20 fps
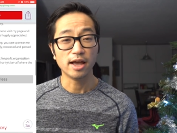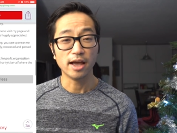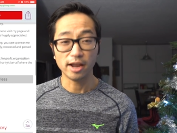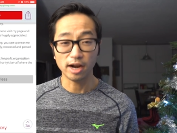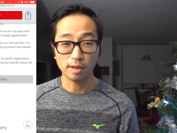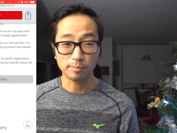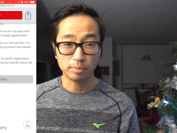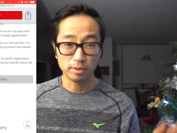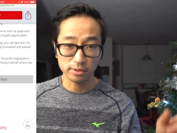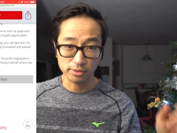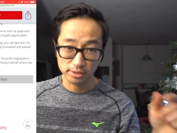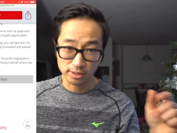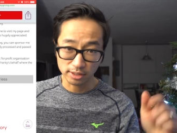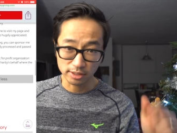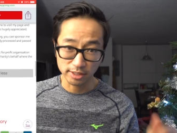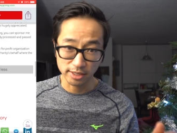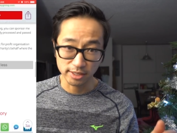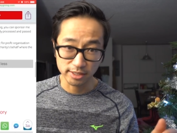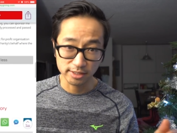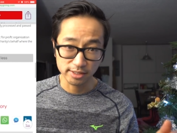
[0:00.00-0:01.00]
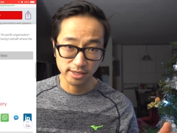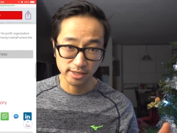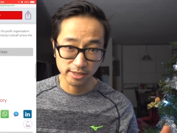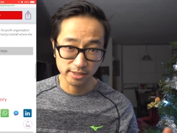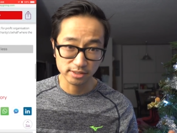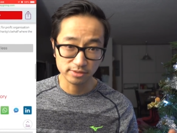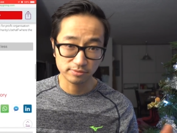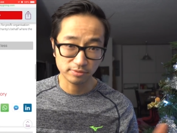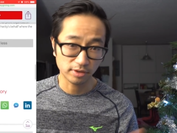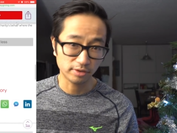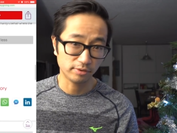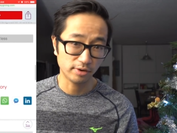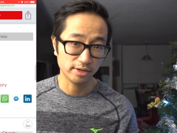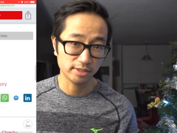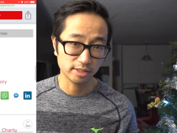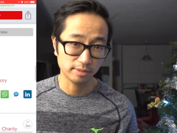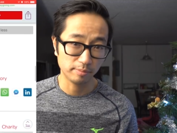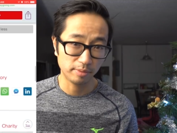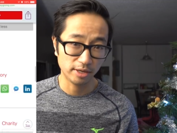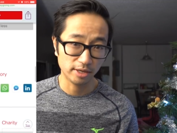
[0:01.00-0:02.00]
and I'll put the link to his
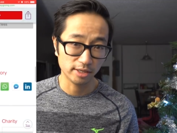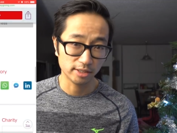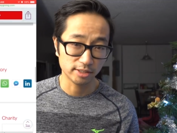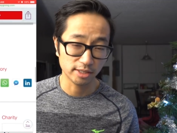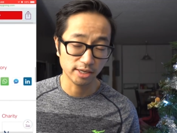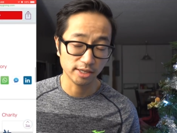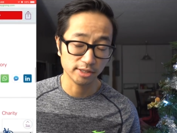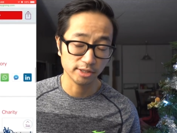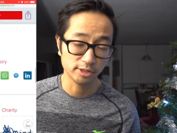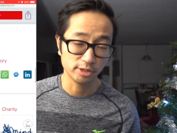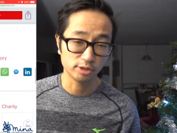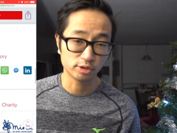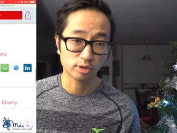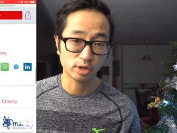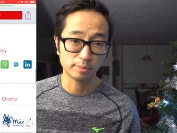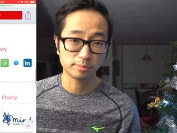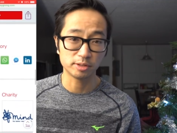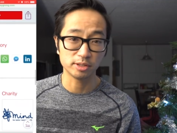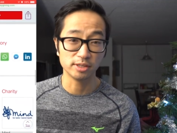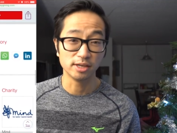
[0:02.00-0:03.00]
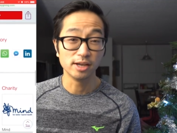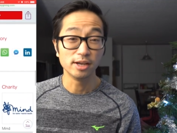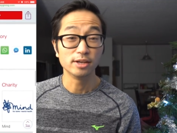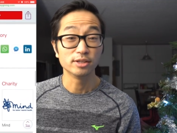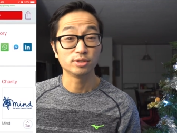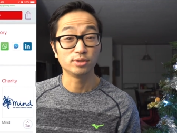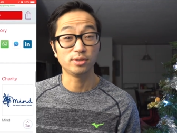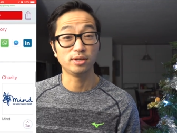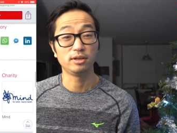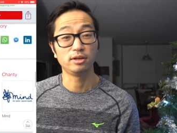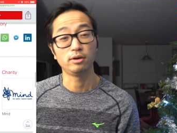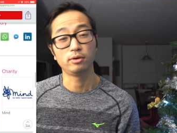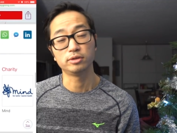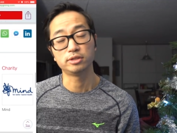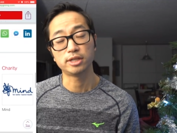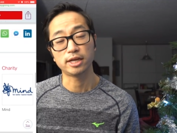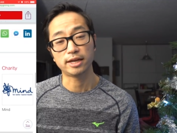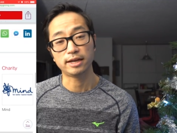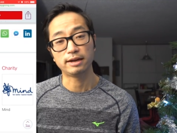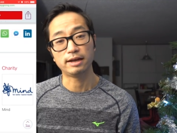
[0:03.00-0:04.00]
fundraising page in the description so you can go
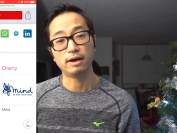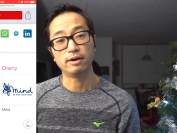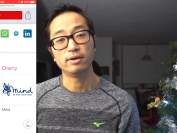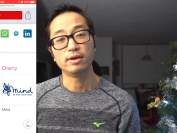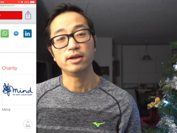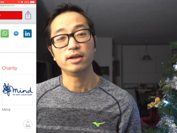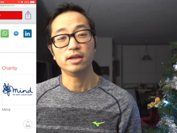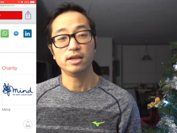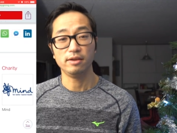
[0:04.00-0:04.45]
and check it out